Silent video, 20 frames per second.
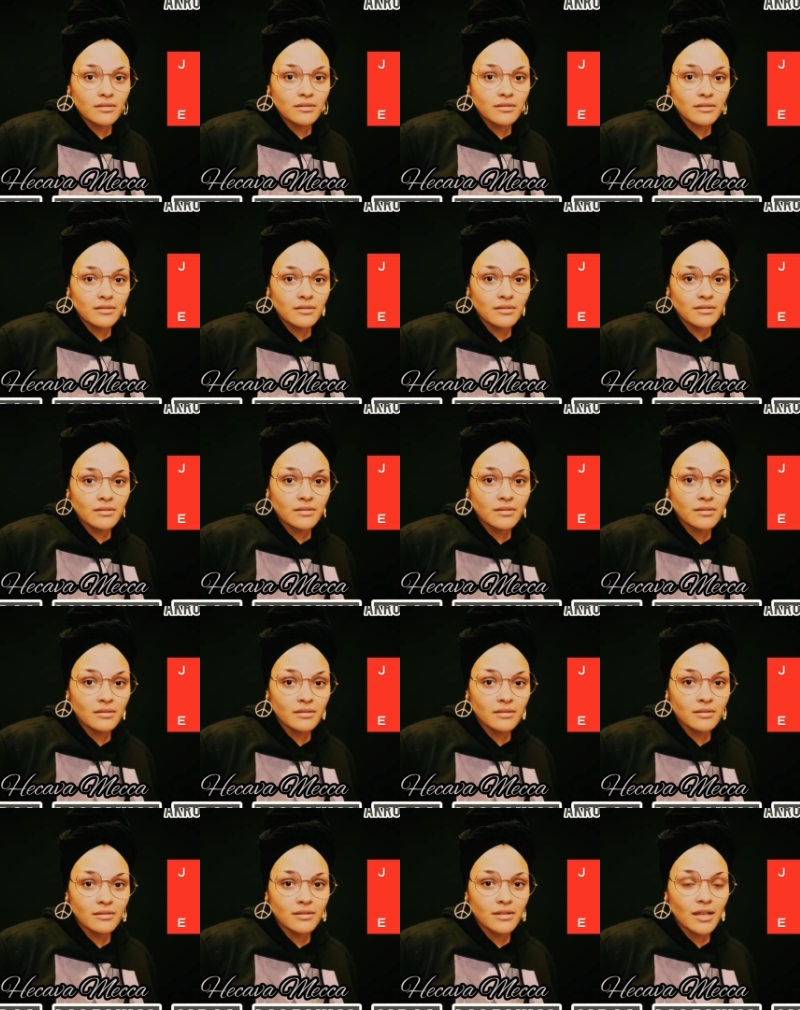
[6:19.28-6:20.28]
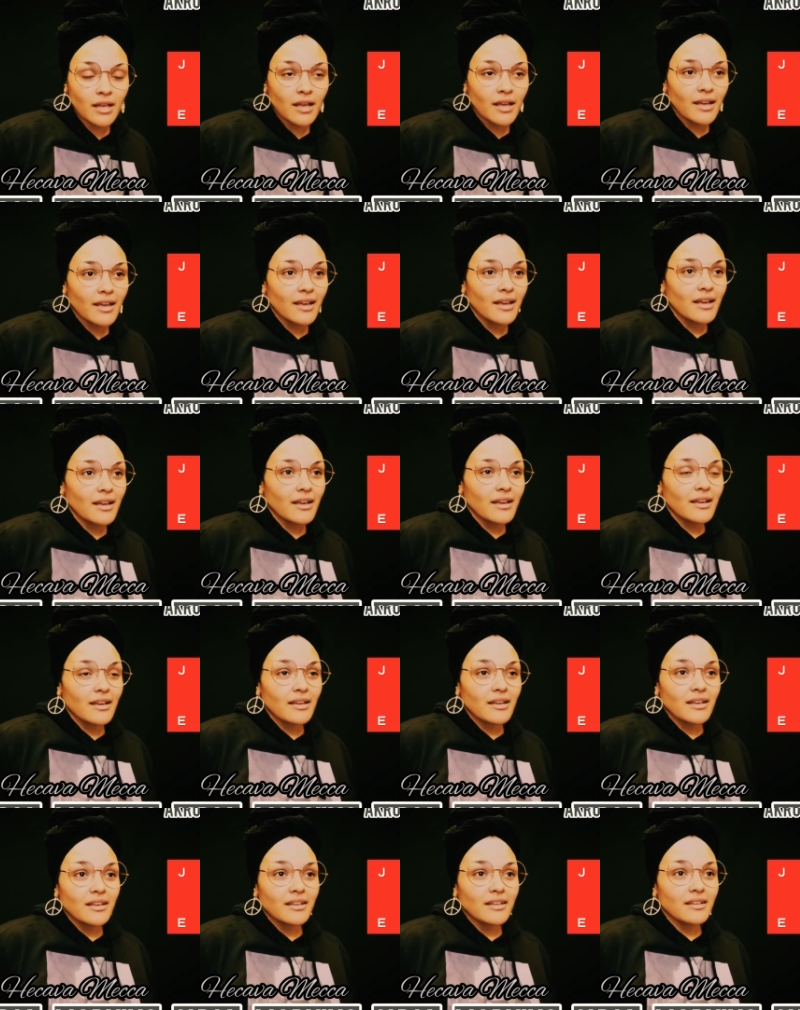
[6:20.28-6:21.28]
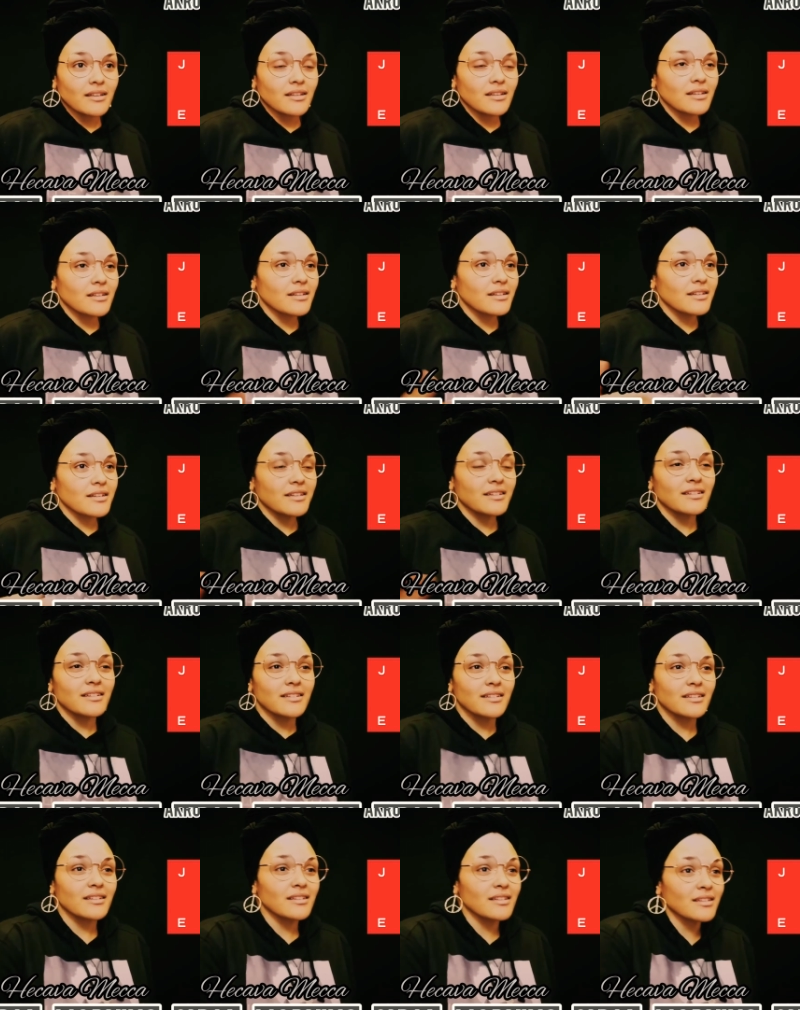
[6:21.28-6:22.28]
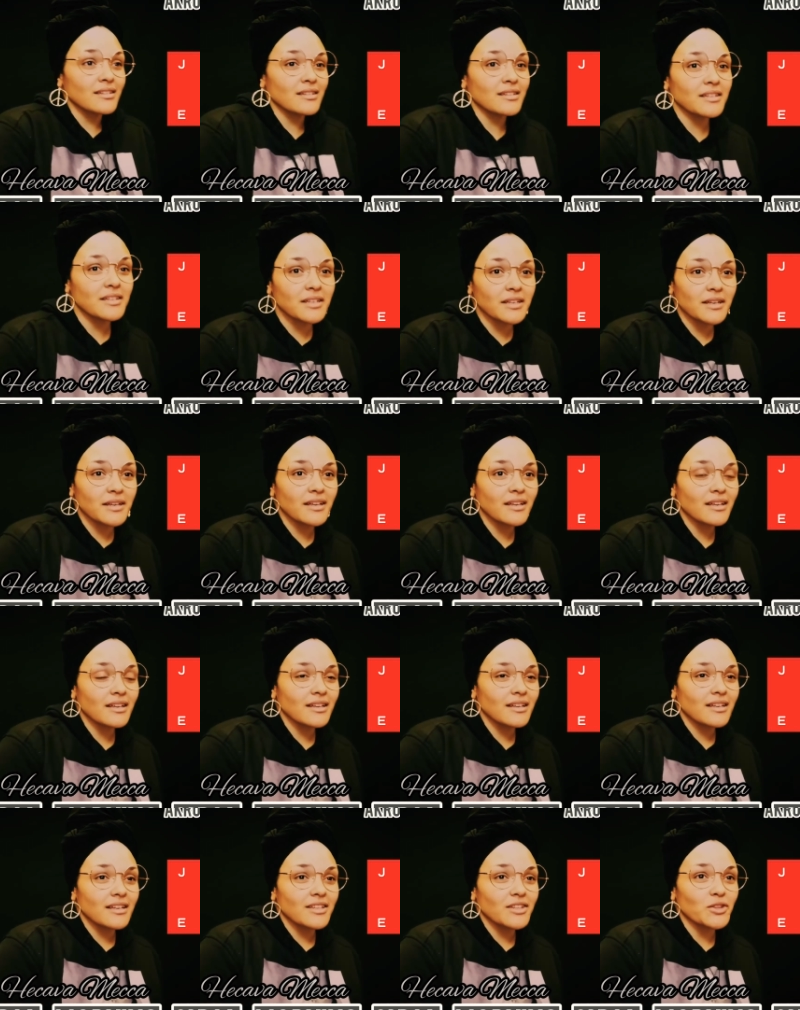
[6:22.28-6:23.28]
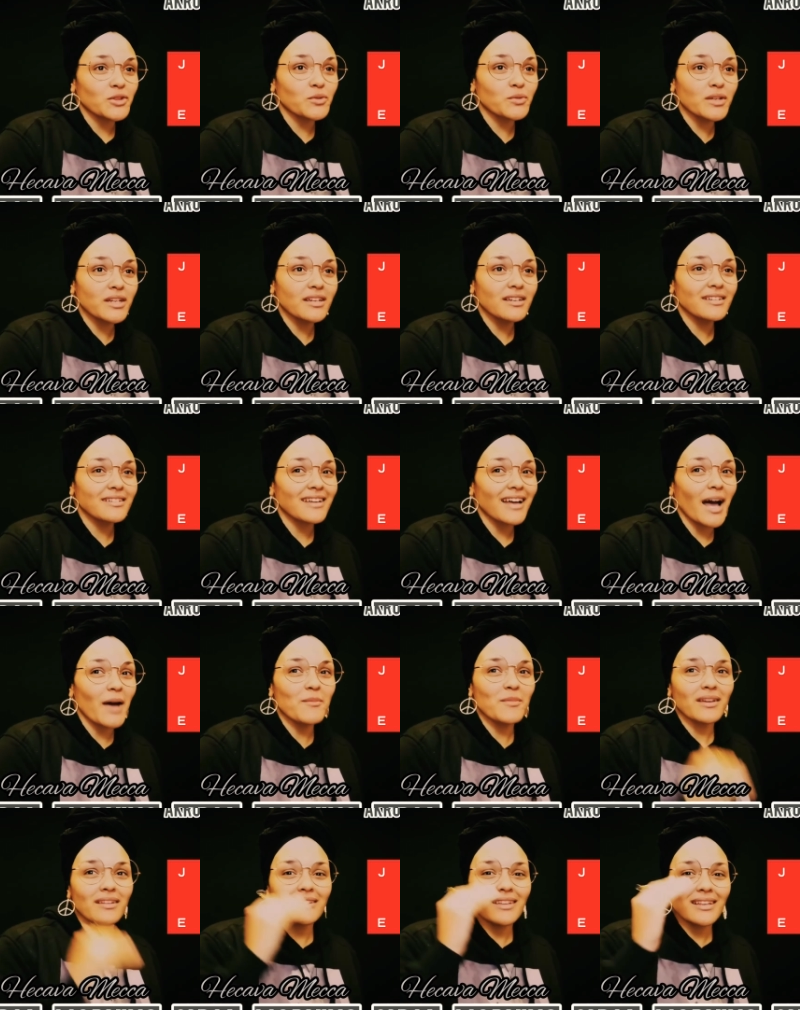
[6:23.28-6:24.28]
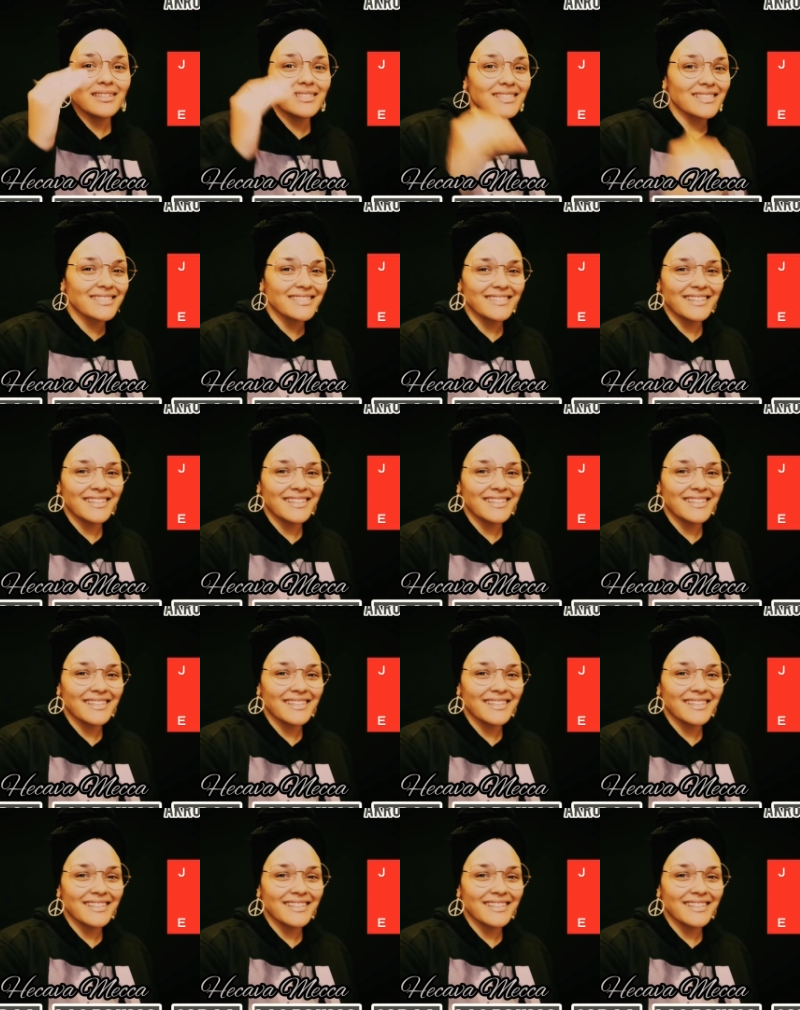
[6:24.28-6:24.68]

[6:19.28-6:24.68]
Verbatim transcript: That's two. True knowledge itself. Give me three. Three? I mean, that's.